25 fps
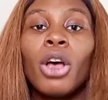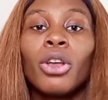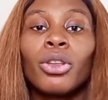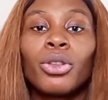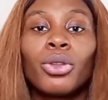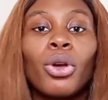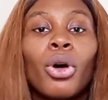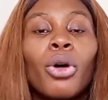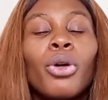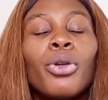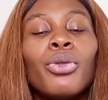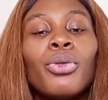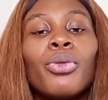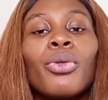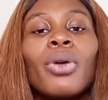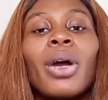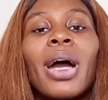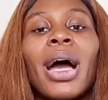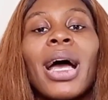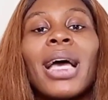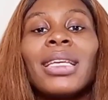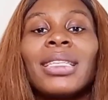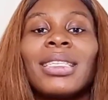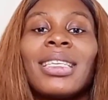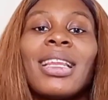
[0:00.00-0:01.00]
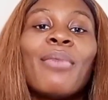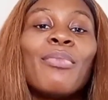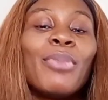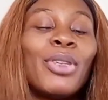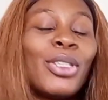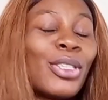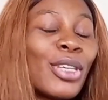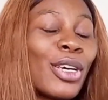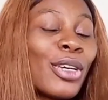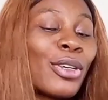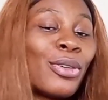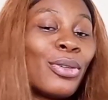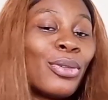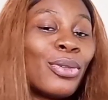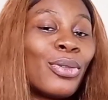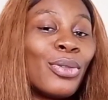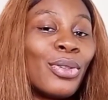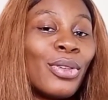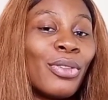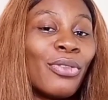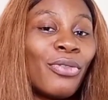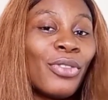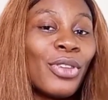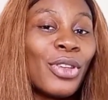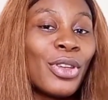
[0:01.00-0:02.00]
So you guys, let me take you to
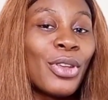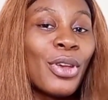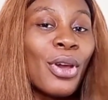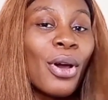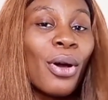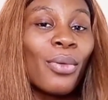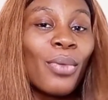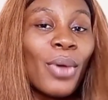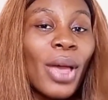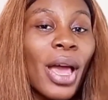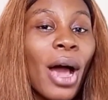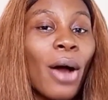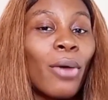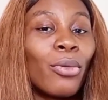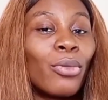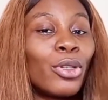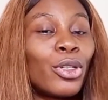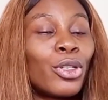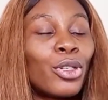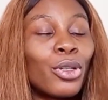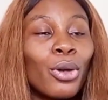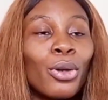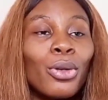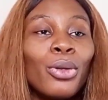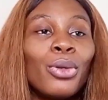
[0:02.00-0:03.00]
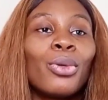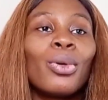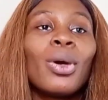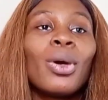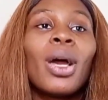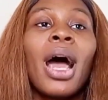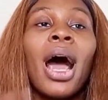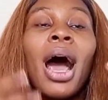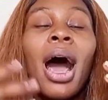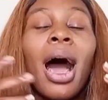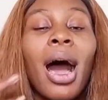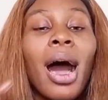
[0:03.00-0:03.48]
the video where I will show you